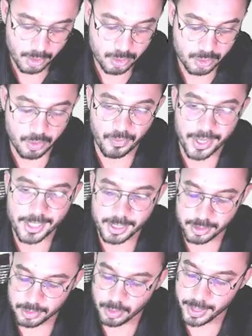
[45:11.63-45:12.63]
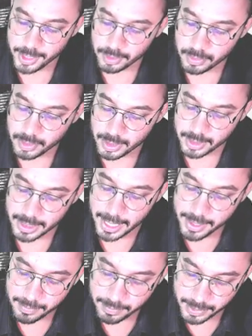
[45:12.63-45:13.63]
So when it is going to
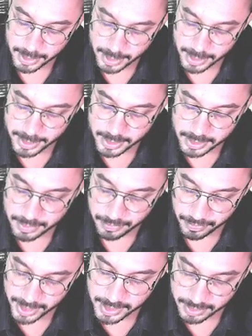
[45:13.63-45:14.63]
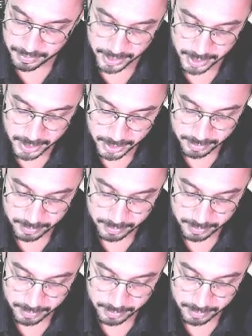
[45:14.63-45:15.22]
time, here it's first week.